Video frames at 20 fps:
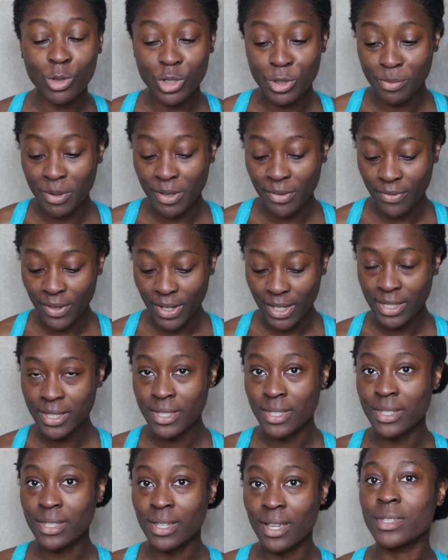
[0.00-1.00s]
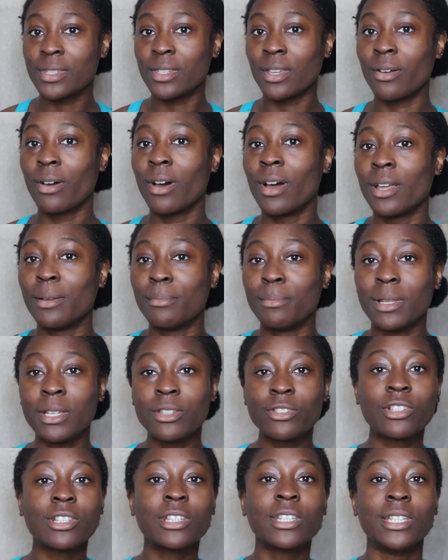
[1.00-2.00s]
washed my face, so I'm
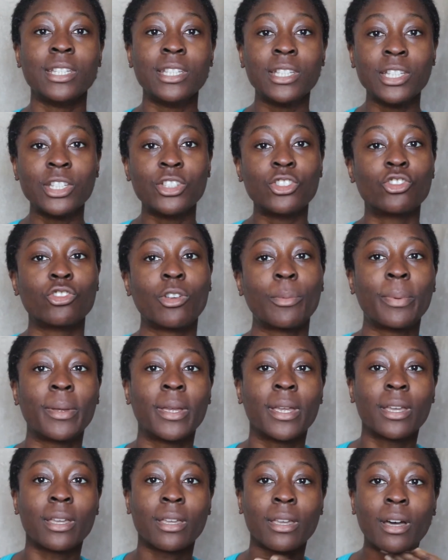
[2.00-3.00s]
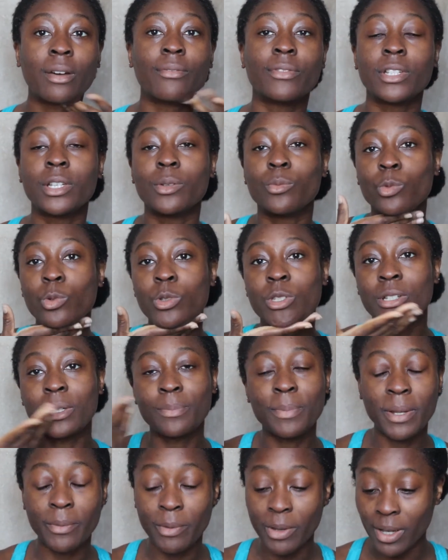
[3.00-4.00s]
literally dripping, covered in water.
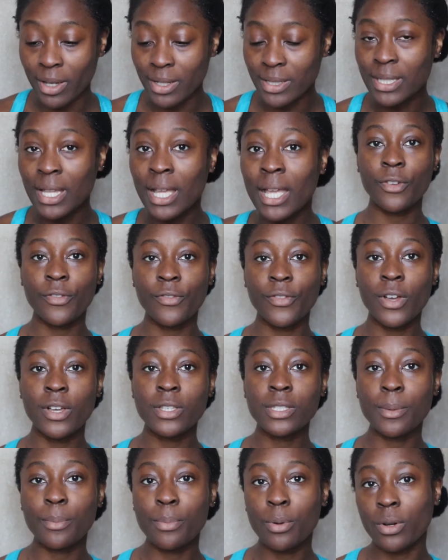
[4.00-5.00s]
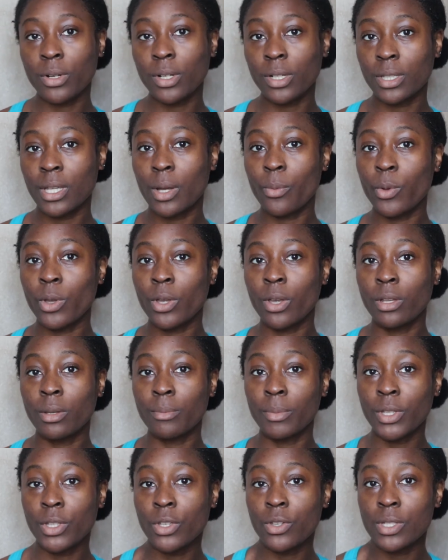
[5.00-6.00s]
But anyway guys, the first product that we're going
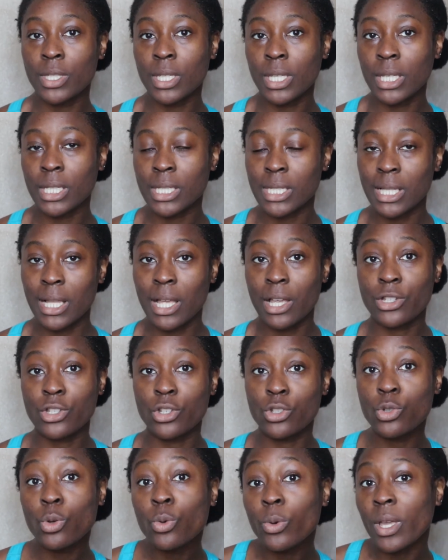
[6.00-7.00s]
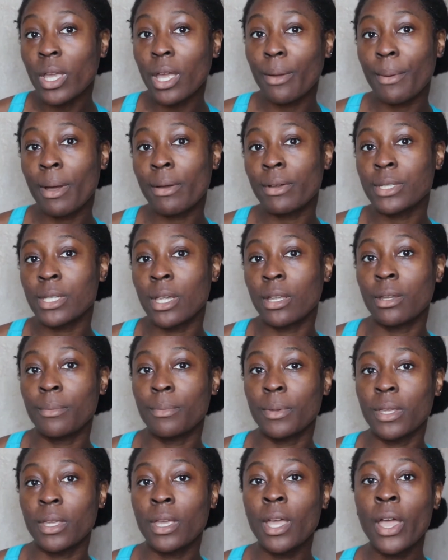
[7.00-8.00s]
to be using slash talking about is going to
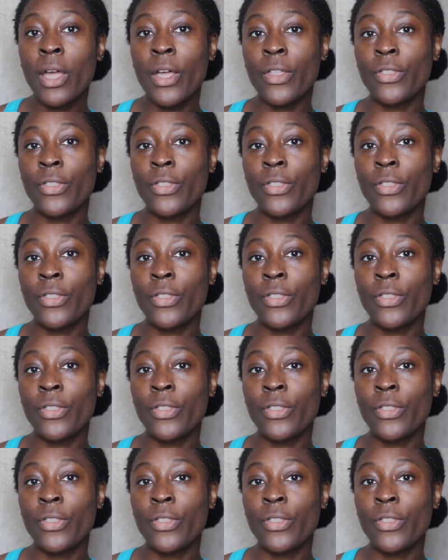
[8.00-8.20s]
be